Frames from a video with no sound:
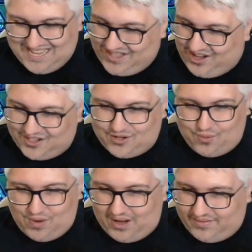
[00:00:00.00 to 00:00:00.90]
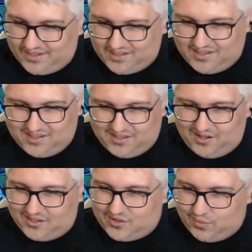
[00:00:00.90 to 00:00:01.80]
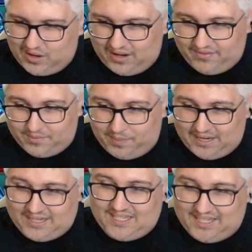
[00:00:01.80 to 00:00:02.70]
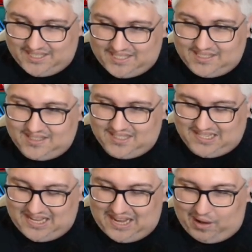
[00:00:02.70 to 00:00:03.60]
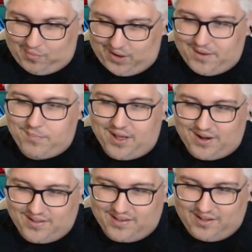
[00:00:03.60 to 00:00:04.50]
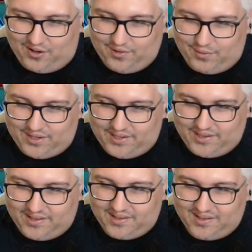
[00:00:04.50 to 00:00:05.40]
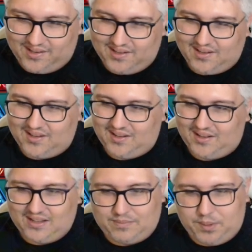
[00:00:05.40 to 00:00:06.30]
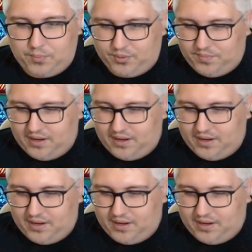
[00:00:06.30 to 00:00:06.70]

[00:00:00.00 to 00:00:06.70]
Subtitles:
Not so relevant. Not so relevant, but I think it's alright better than the other one here. Let me put